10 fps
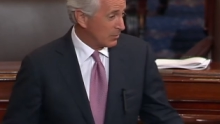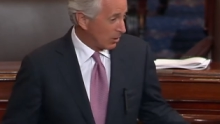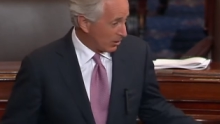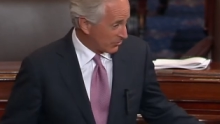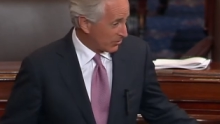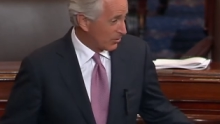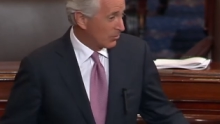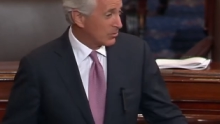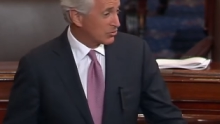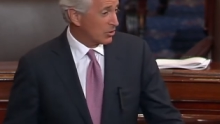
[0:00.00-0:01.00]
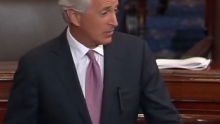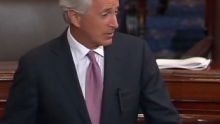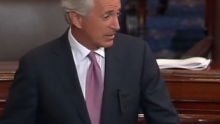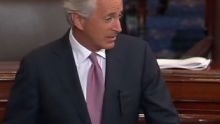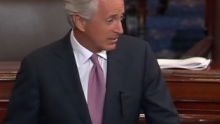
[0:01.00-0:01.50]
but also
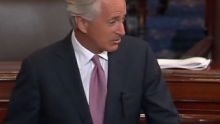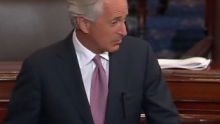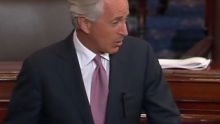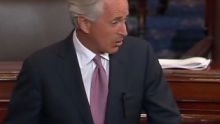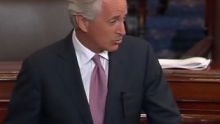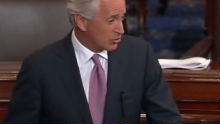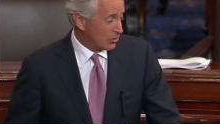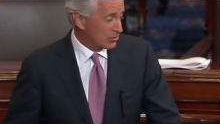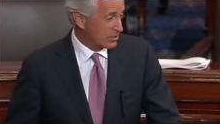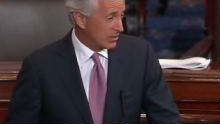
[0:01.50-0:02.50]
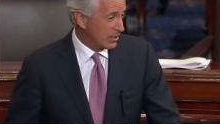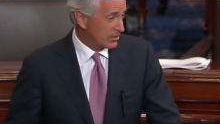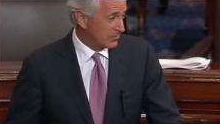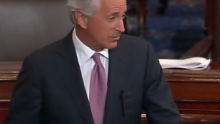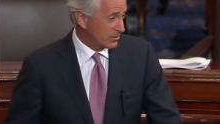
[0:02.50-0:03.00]
serving in that small church in Huntsville,